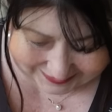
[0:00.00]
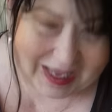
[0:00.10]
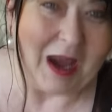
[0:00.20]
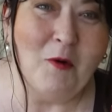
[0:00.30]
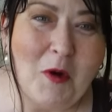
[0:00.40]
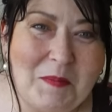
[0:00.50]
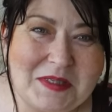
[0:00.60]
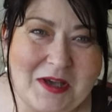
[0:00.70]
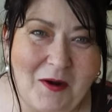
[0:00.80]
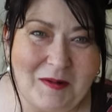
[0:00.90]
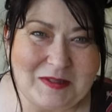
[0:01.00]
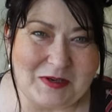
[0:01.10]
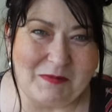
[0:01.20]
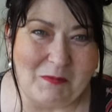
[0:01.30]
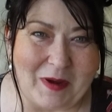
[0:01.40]
I hope you're all
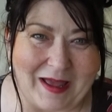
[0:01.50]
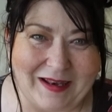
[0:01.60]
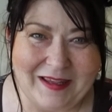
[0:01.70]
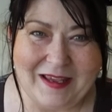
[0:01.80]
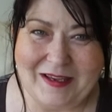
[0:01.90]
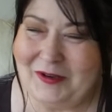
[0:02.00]
doing well.